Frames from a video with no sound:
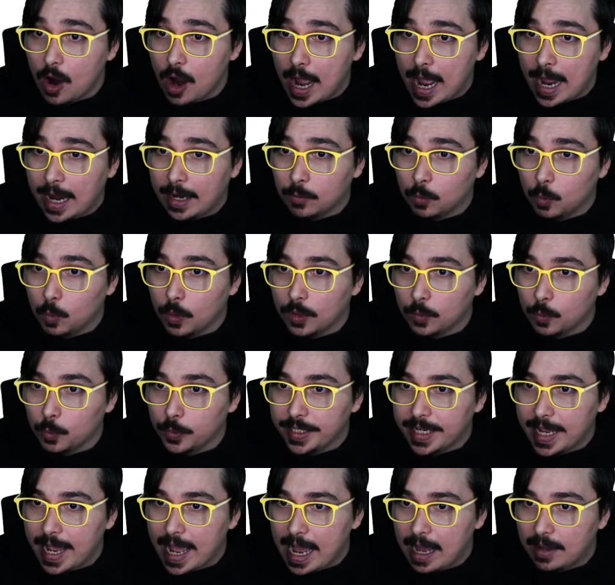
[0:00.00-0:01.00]
And what
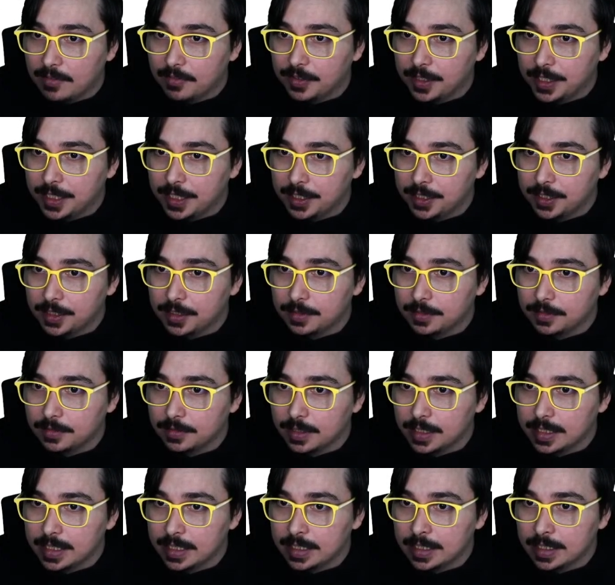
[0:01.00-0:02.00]
we have here
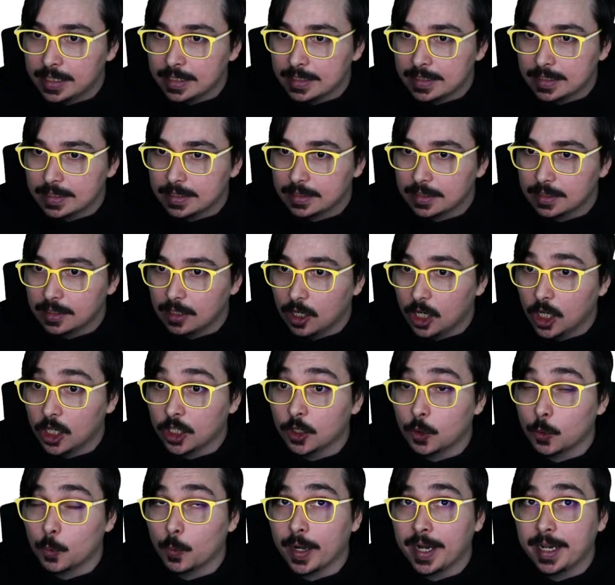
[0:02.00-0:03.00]
is
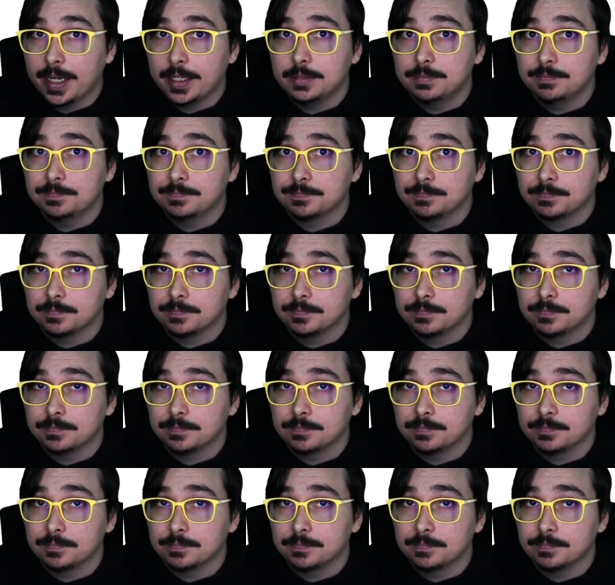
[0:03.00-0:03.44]
an array,